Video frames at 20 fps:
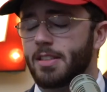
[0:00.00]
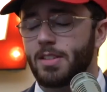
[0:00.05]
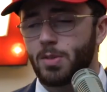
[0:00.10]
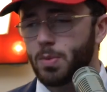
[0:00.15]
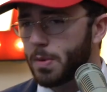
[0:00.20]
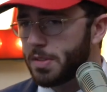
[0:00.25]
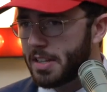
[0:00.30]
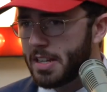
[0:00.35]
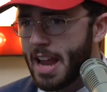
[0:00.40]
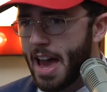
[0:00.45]
This
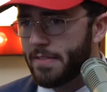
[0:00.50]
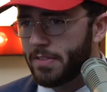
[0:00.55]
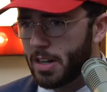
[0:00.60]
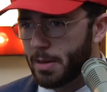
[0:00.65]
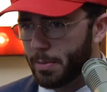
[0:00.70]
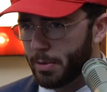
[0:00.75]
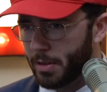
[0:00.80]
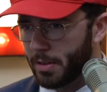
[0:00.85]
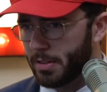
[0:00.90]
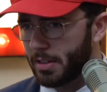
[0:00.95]
was
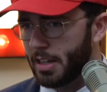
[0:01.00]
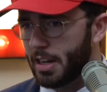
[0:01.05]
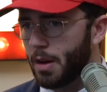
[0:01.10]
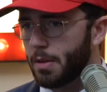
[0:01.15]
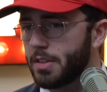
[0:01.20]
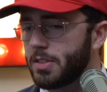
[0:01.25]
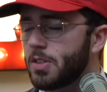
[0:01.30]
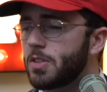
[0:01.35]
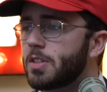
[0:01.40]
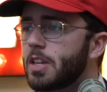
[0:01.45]
inevitable. You know,
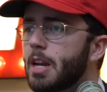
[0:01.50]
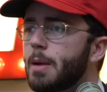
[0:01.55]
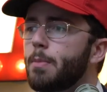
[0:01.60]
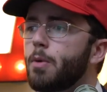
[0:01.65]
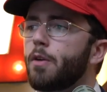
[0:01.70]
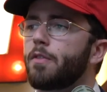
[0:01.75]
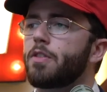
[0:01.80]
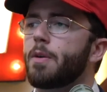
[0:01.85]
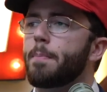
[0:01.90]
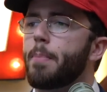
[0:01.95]
this is going to
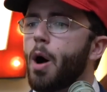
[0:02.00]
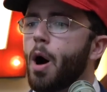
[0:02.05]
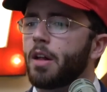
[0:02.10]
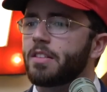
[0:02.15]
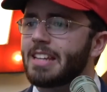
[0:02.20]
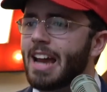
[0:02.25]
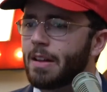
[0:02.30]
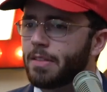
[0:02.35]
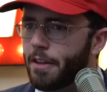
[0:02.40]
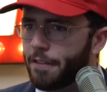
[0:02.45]
move the ball
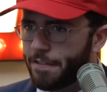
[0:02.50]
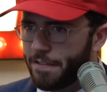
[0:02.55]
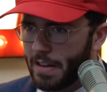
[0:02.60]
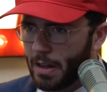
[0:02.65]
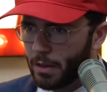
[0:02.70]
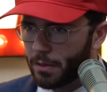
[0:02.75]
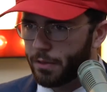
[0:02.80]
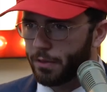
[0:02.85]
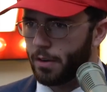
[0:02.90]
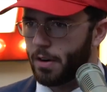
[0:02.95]
down the
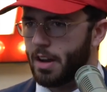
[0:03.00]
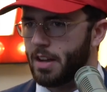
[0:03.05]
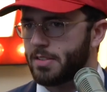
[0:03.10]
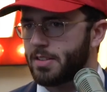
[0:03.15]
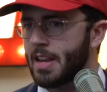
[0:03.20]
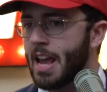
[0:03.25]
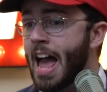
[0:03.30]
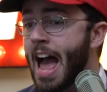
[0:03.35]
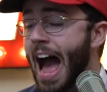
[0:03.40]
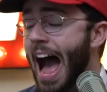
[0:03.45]
field for
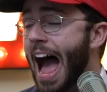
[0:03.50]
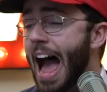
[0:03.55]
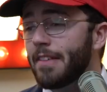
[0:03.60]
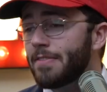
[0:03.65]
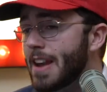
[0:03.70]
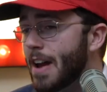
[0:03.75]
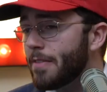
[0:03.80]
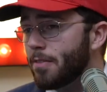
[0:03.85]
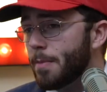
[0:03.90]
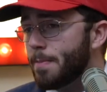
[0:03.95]
us.
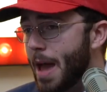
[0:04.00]
I've never